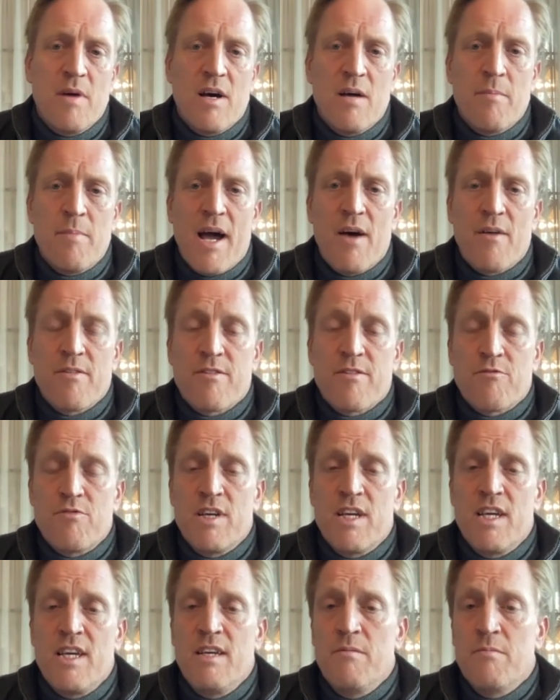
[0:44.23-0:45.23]
about
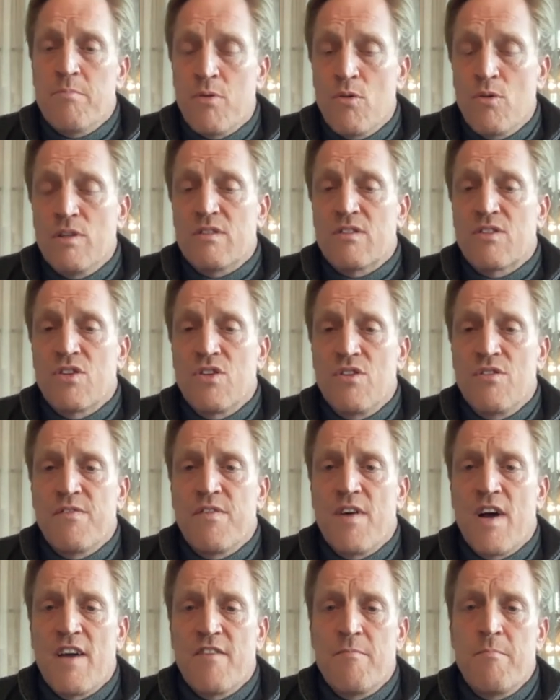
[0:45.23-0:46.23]

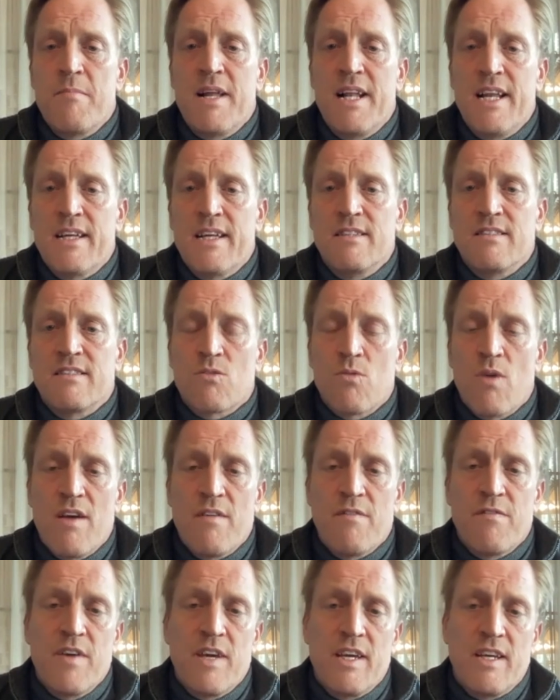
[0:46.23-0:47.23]
3.25 million square
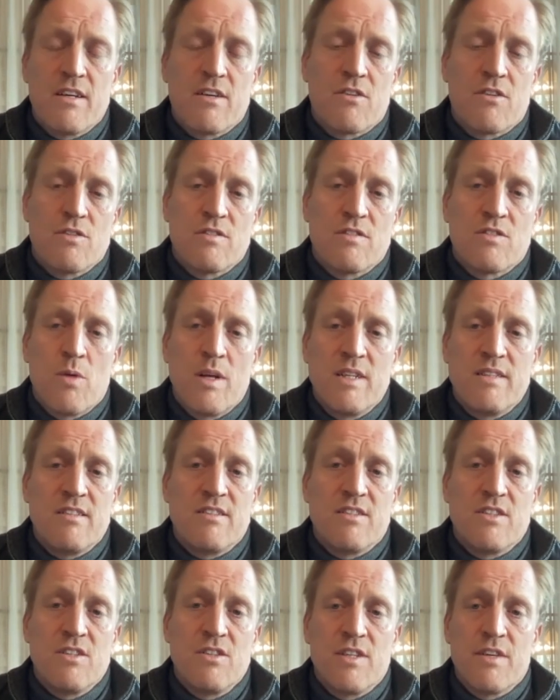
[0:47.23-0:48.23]
feet across
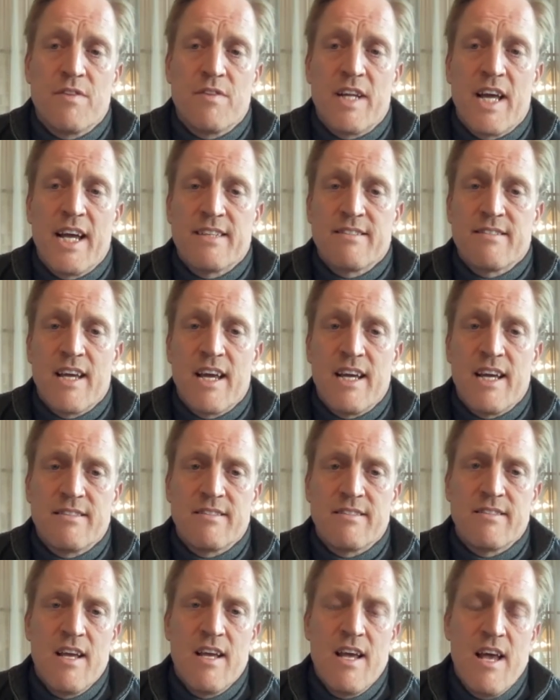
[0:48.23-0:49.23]
22 different
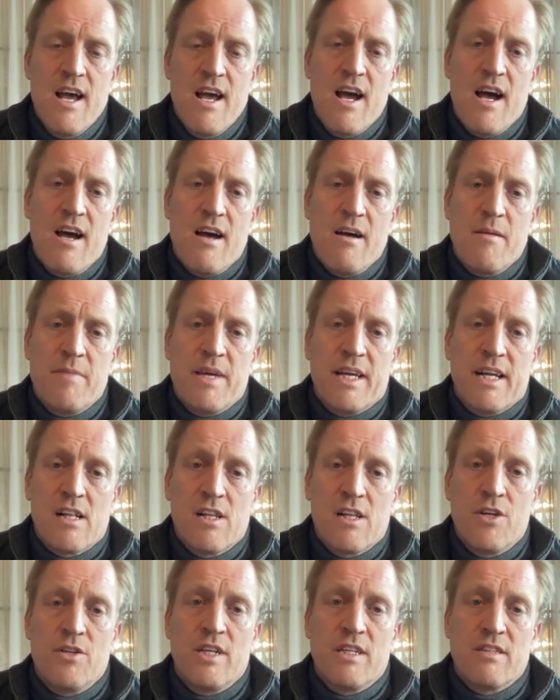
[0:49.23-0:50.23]
assets,
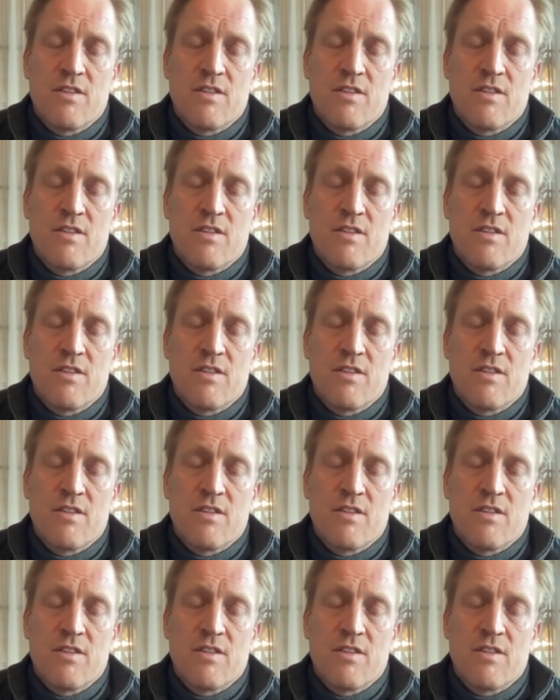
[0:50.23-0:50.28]
including